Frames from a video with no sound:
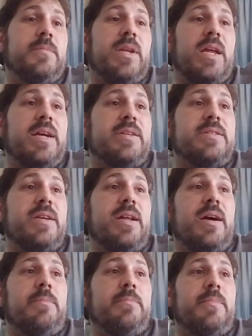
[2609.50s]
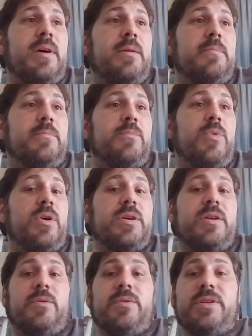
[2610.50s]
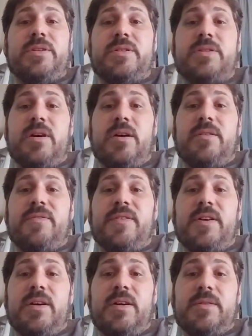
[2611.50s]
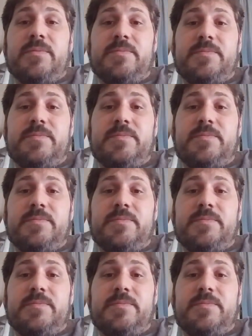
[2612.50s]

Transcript: like I said, I'm working on this stuff. You